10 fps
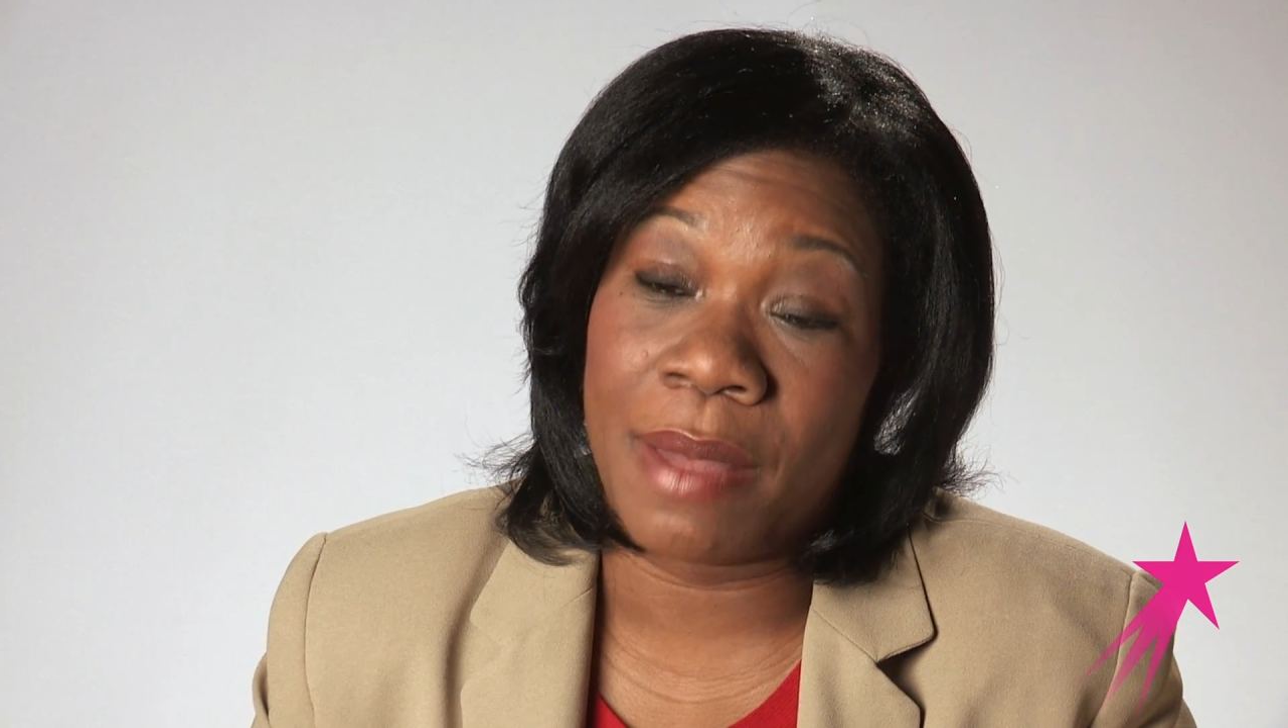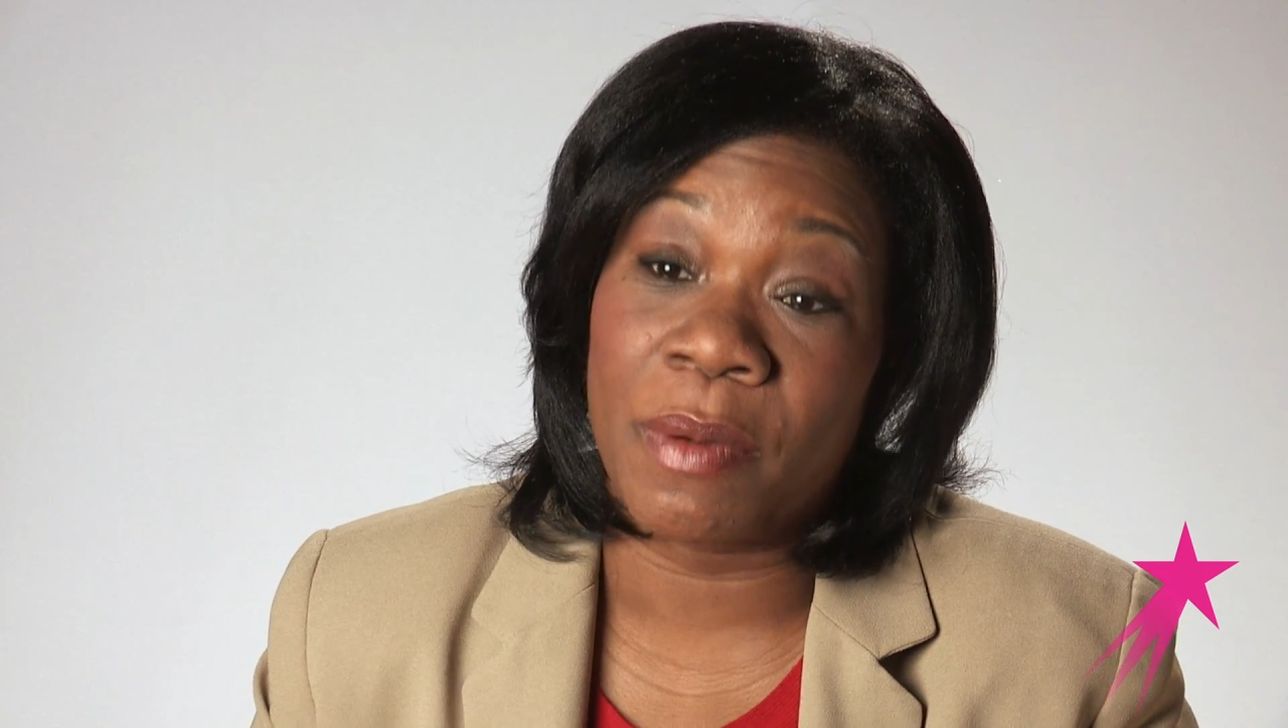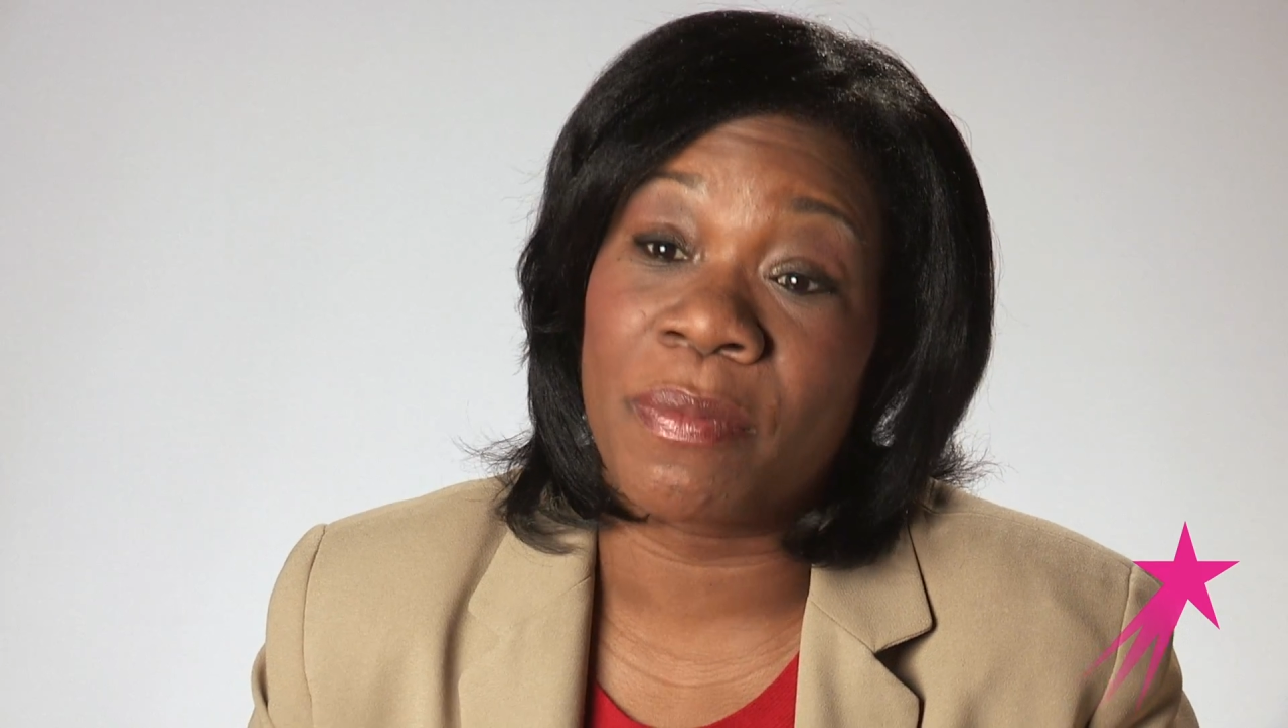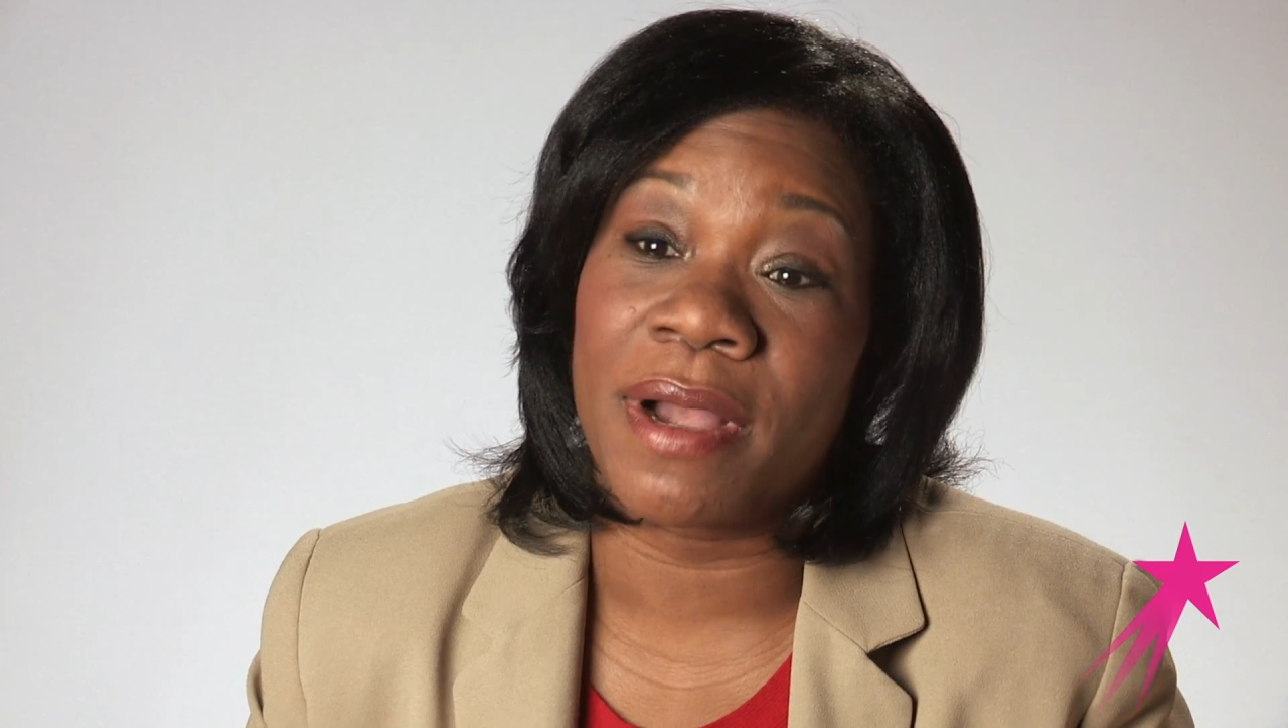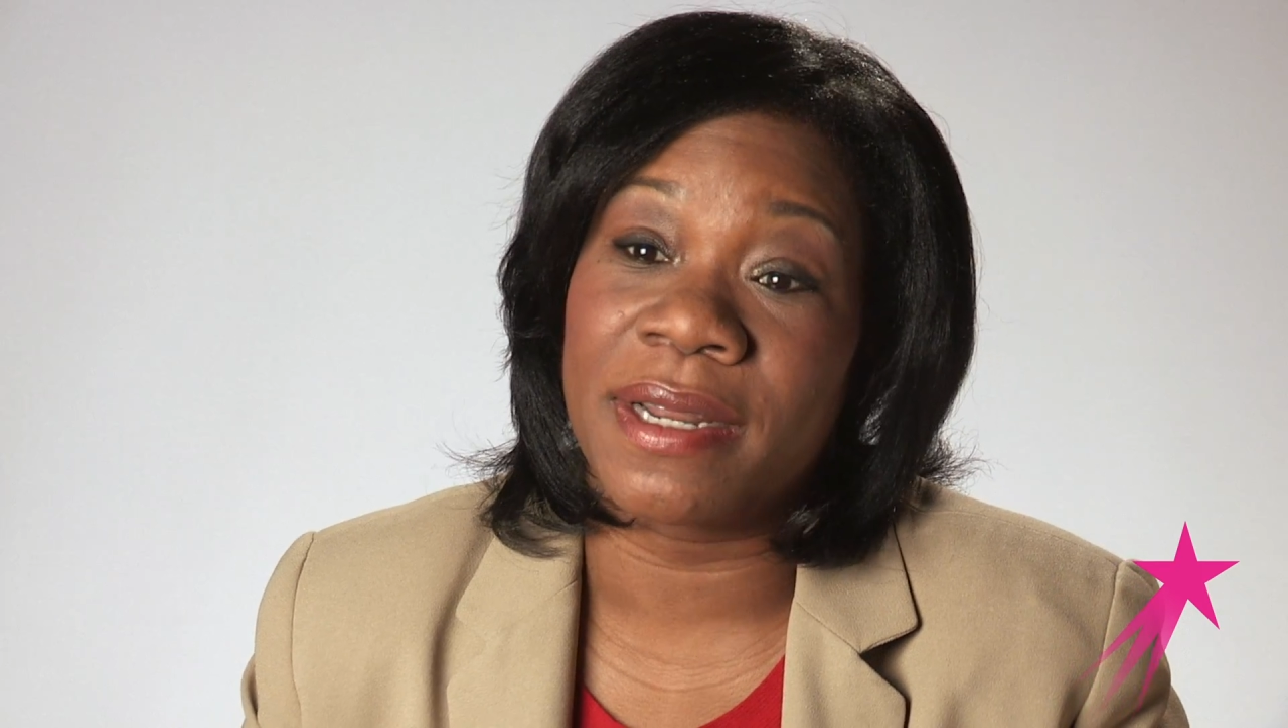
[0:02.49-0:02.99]
I'm
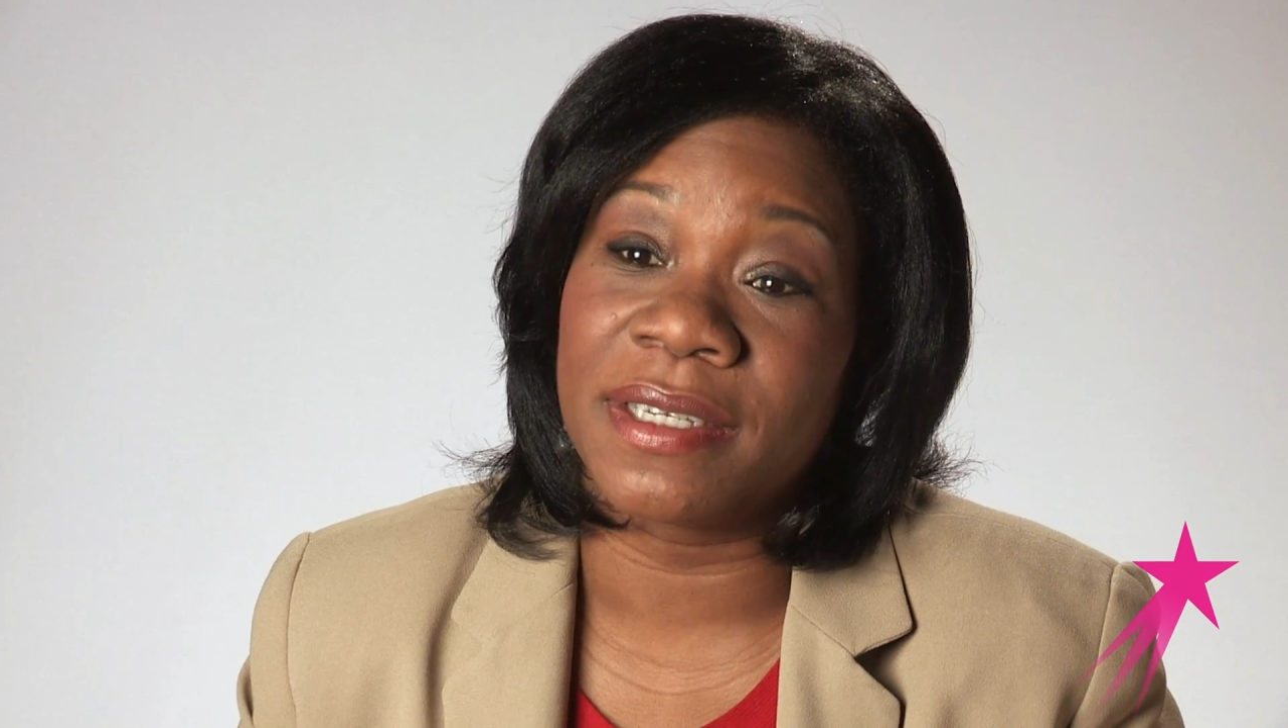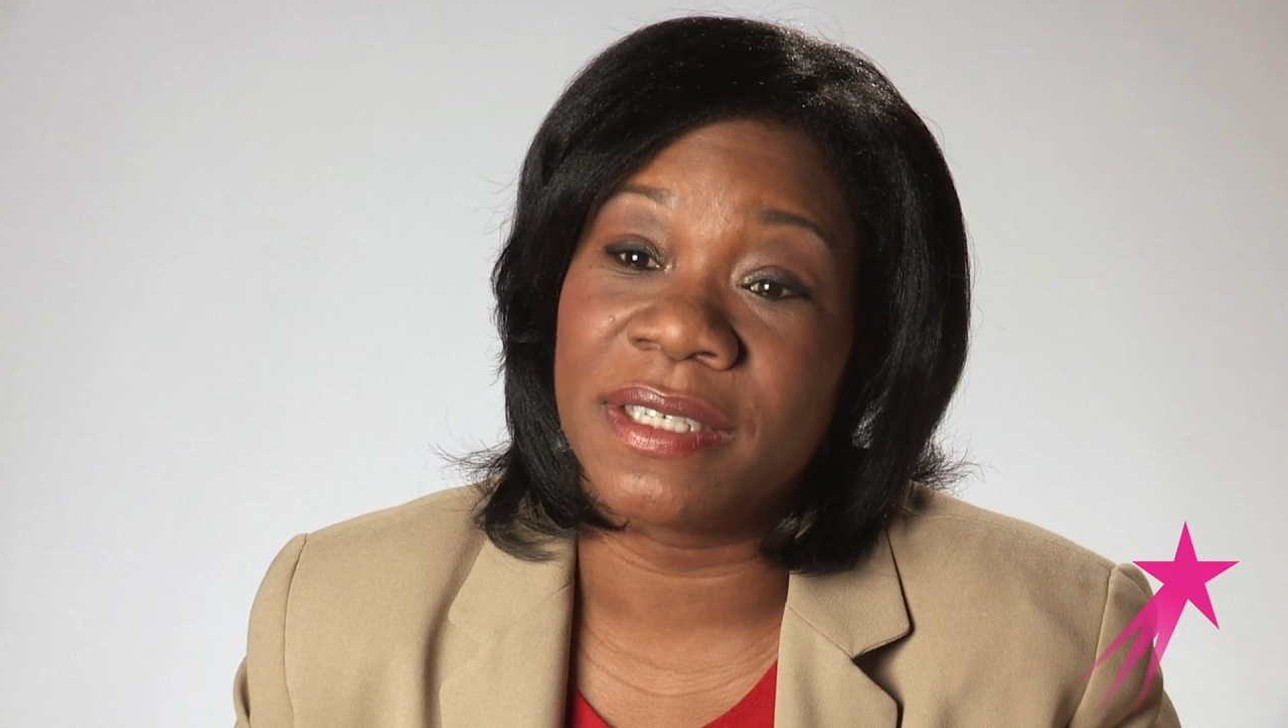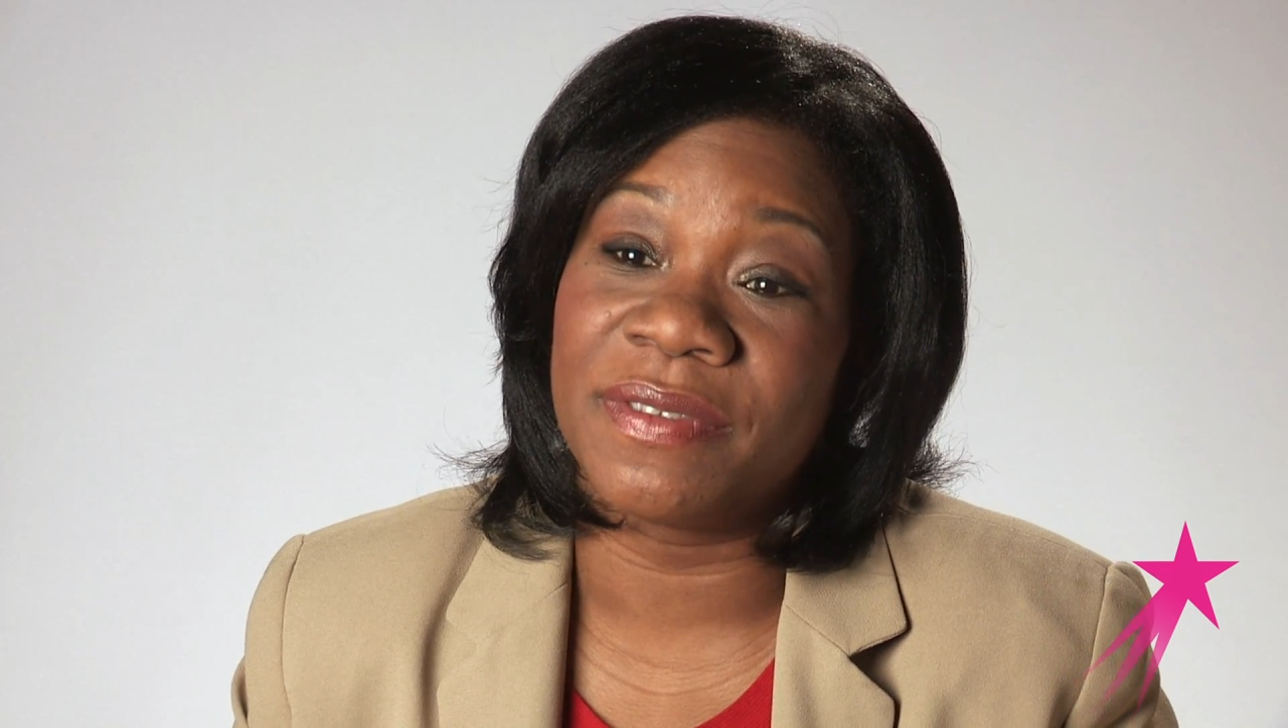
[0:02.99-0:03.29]
a product